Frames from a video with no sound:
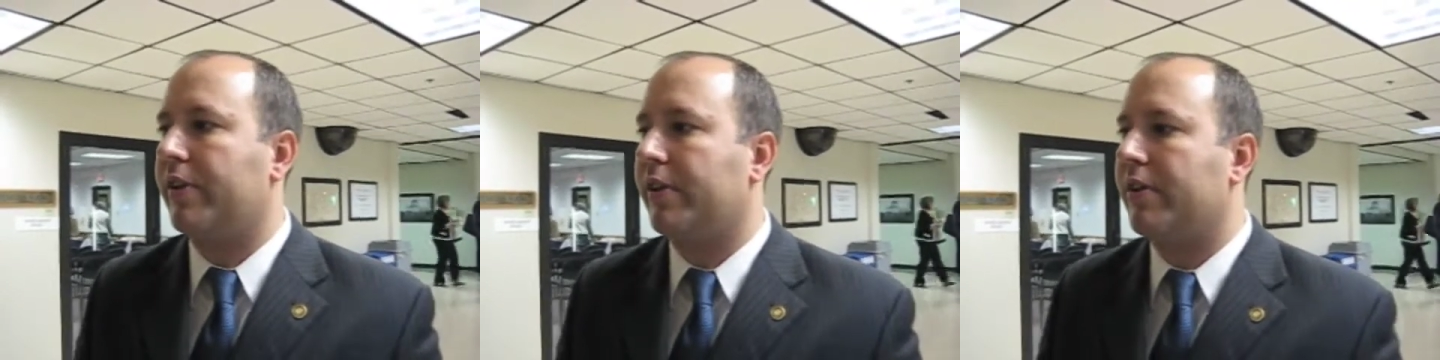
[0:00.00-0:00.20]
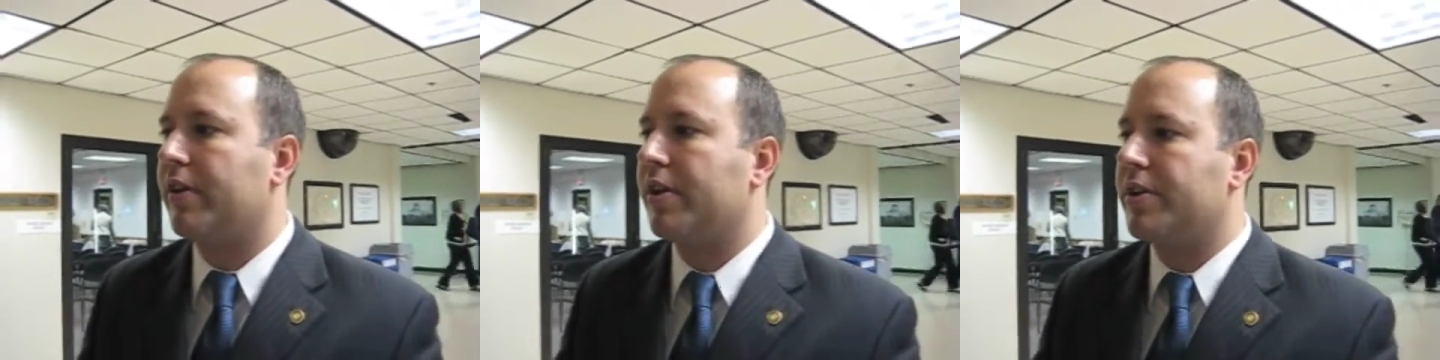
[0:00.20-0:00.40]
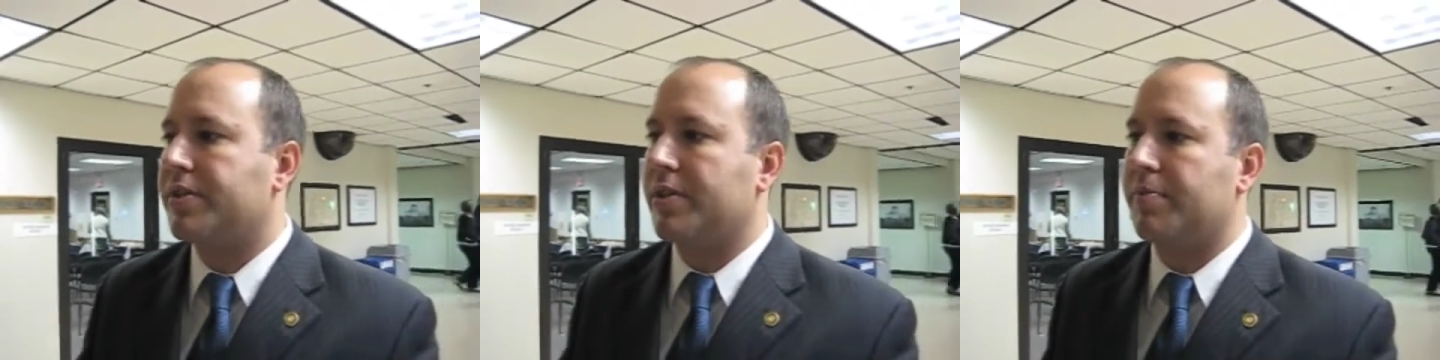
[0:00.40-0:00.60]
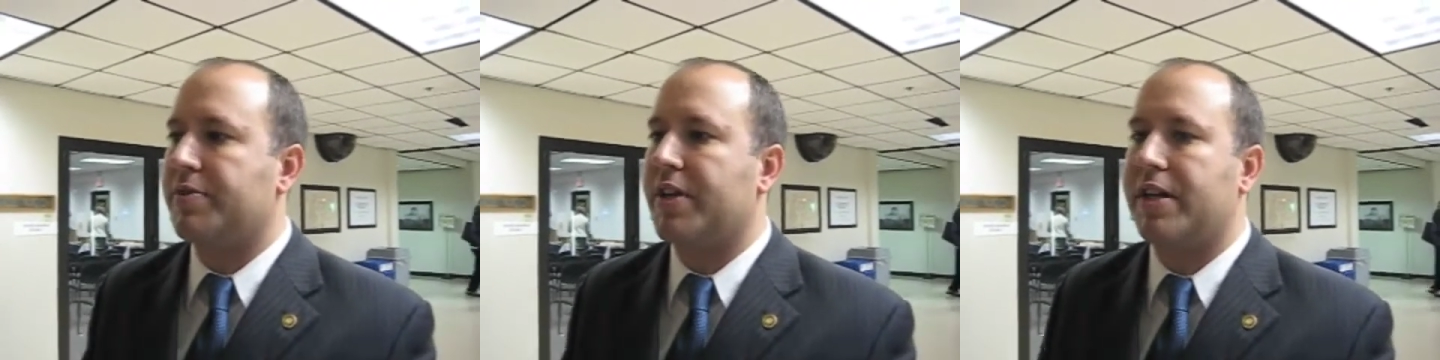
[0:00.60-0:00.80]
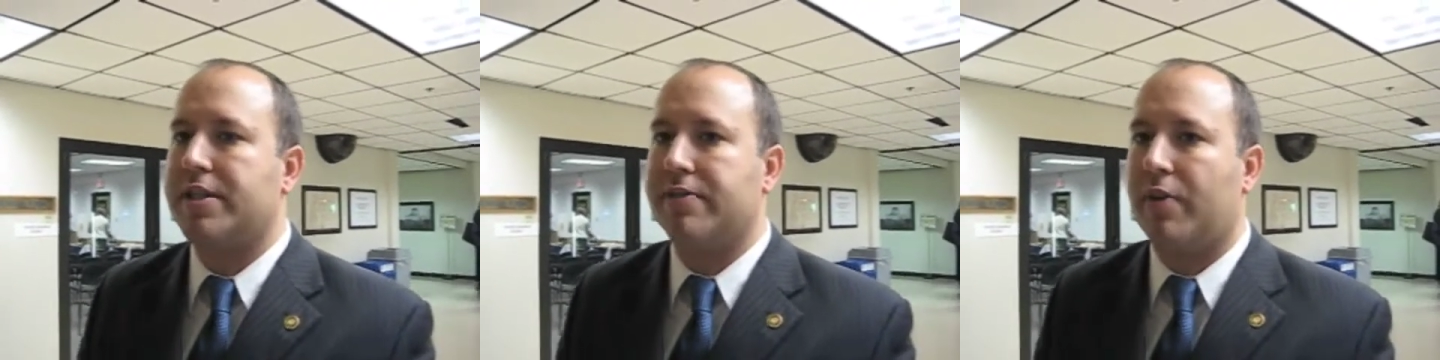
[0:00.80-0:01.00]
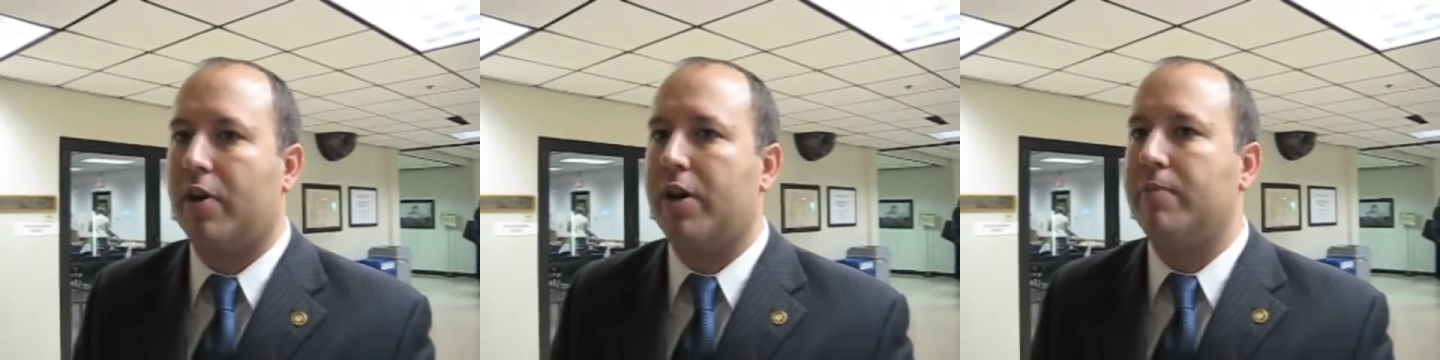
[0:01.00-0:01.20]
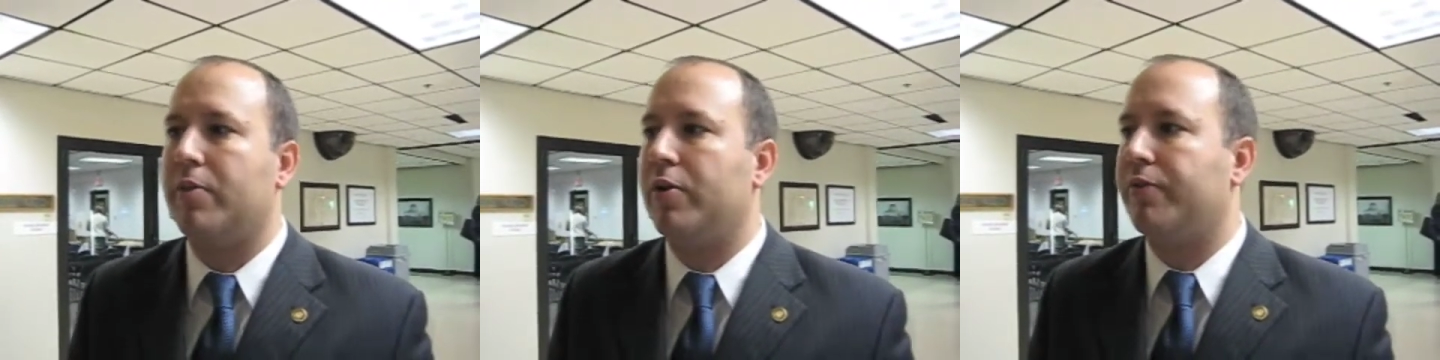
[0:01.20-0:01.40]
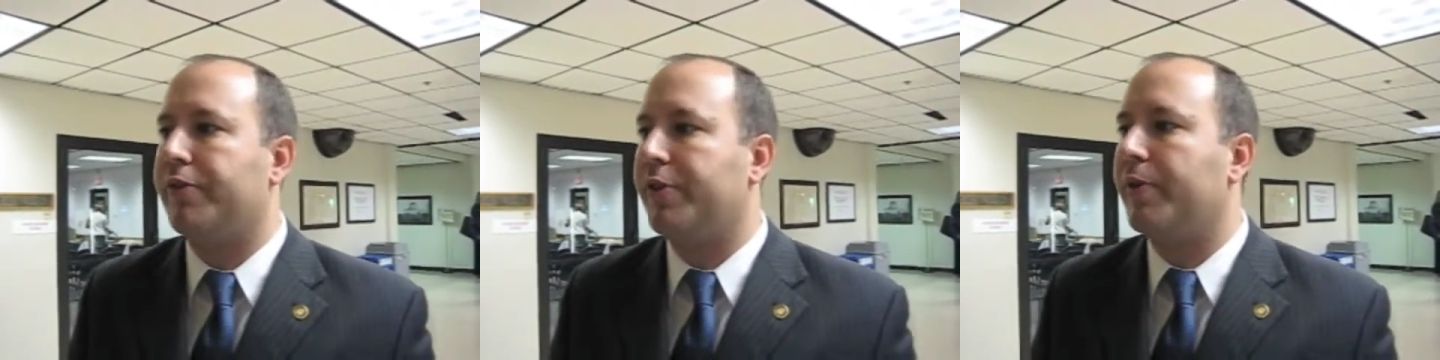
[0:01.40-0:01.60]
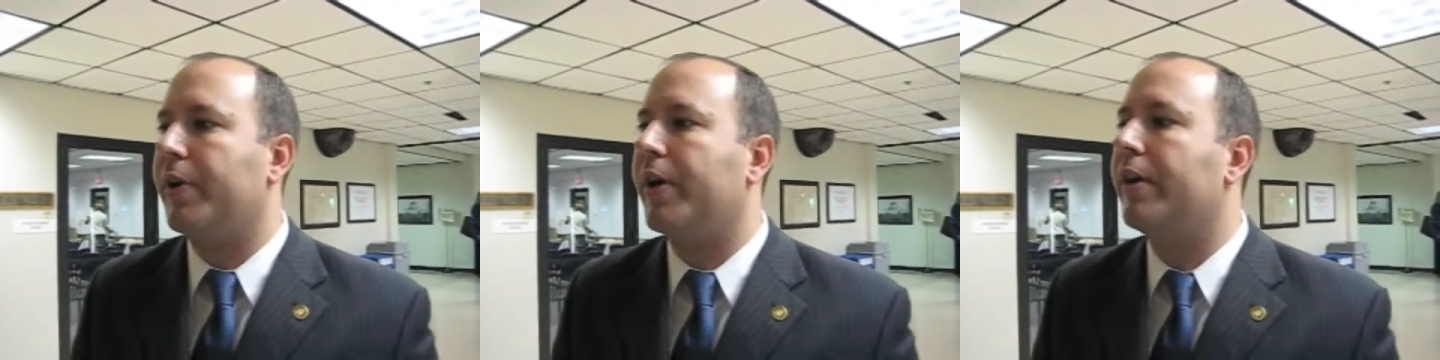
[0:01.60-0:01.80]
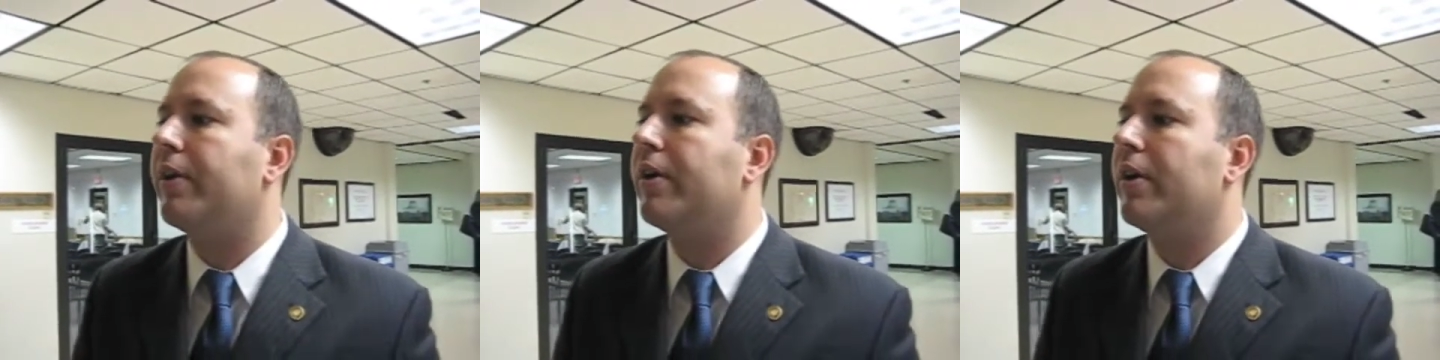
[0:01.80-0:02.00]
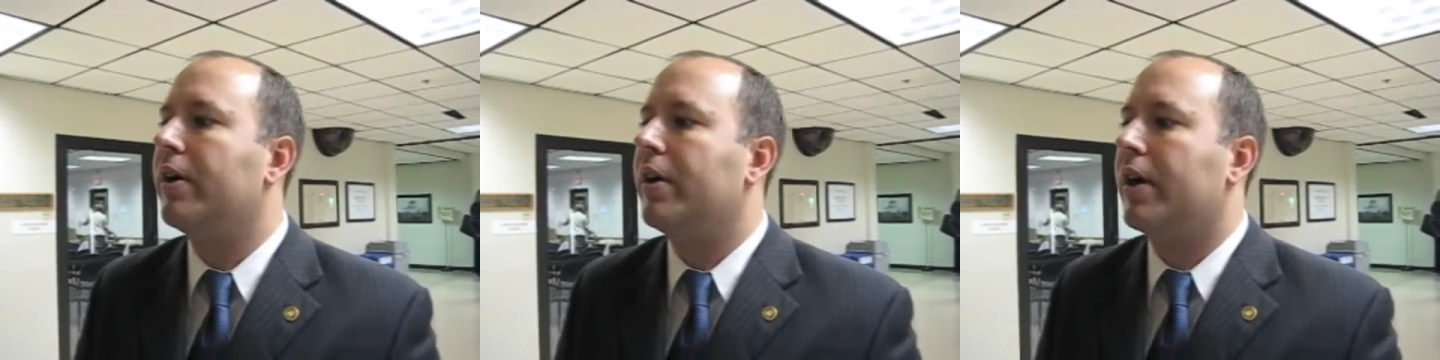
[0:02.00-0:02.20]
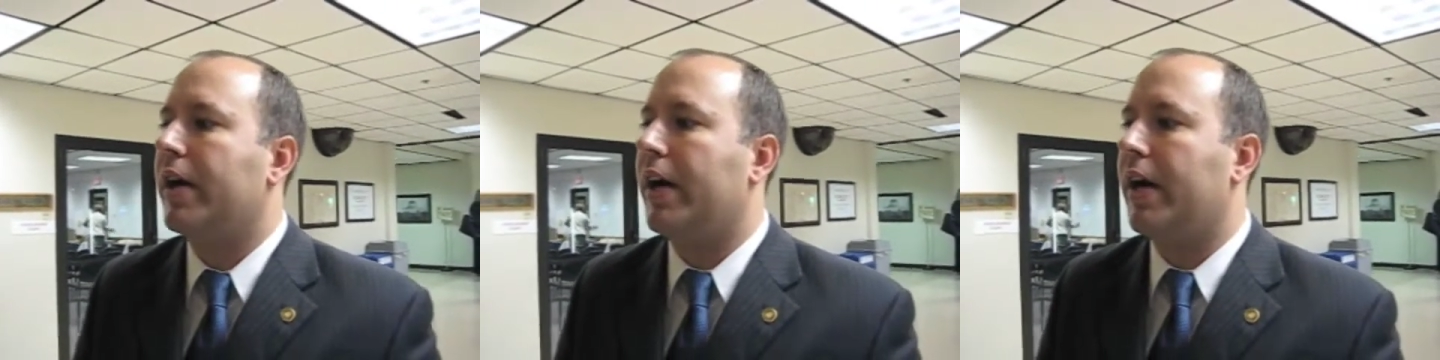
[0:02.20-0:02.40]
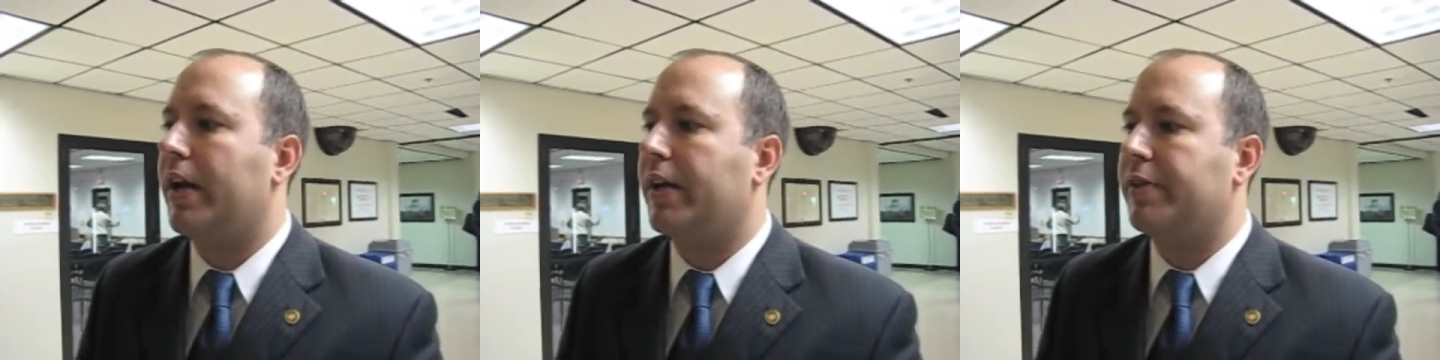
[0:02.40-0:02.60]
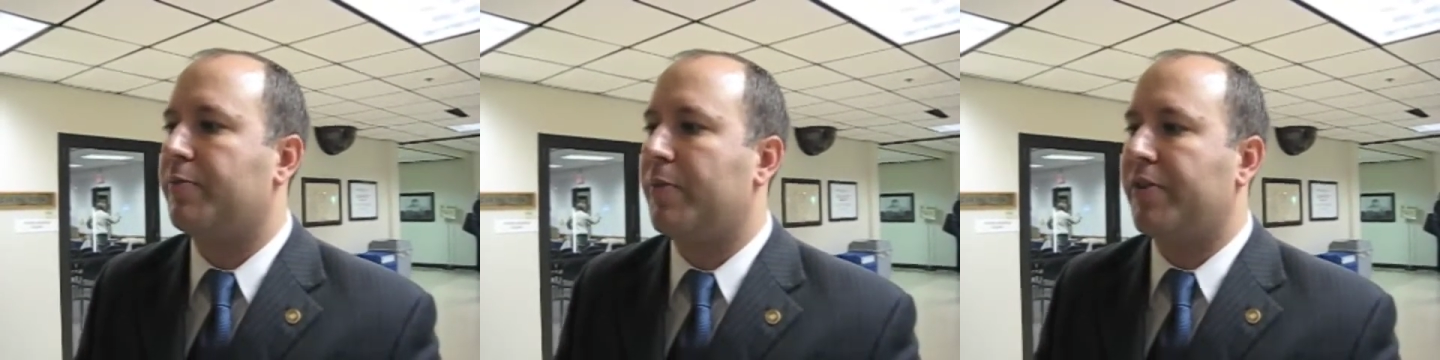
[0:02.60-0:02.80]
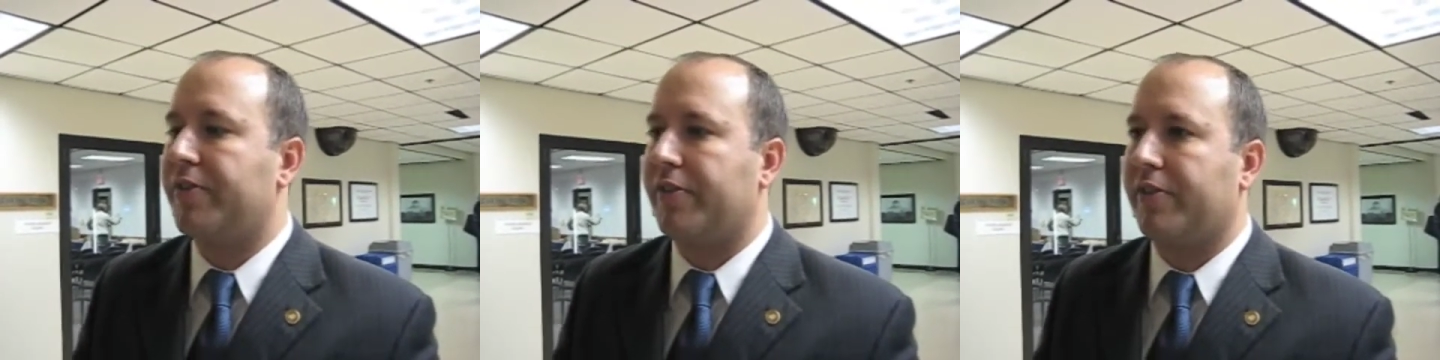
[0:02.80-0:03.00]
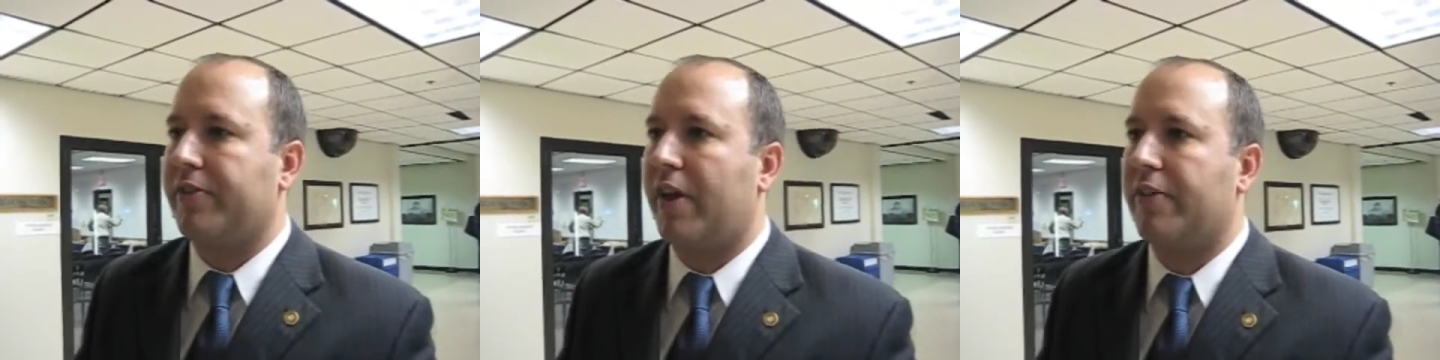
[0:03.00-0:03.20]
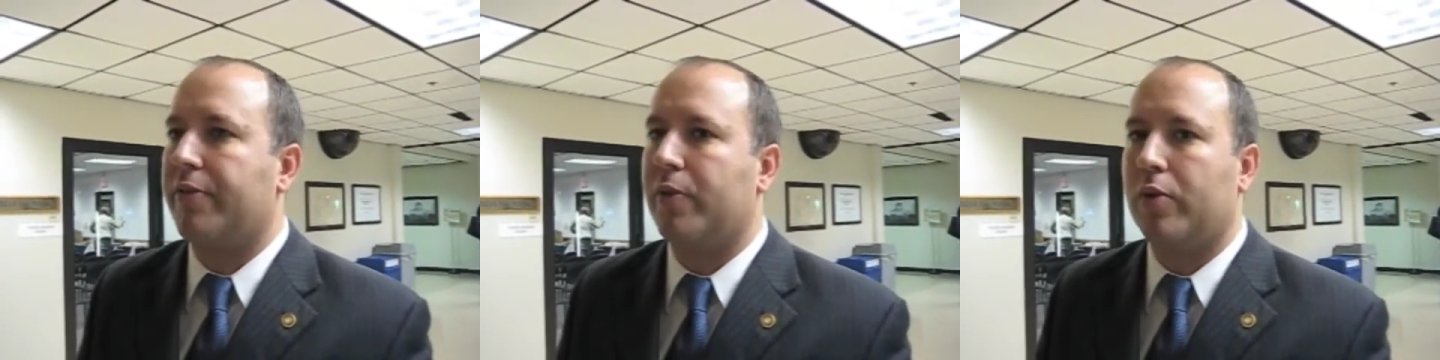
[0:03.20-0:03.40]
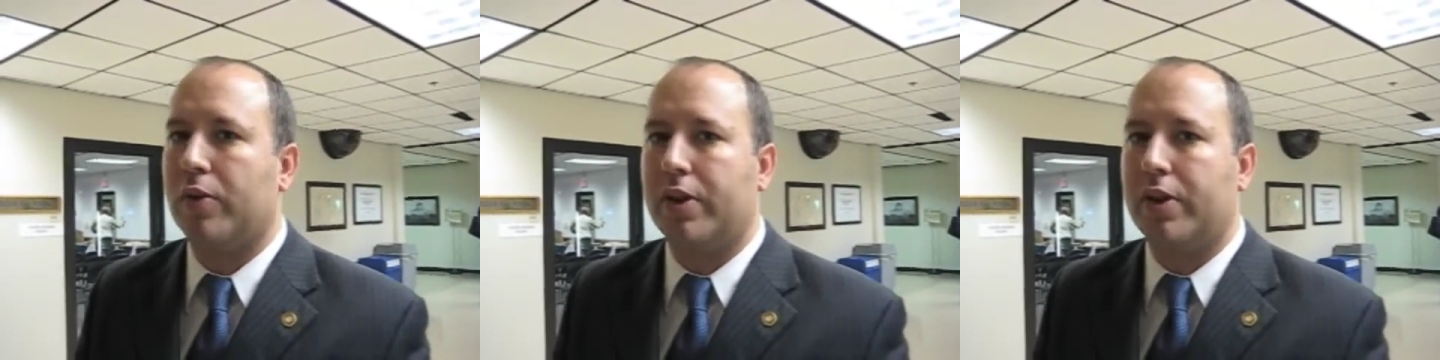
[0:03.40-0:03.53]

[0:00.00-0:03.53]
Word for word: and some states have already moved to it, and it's been successful.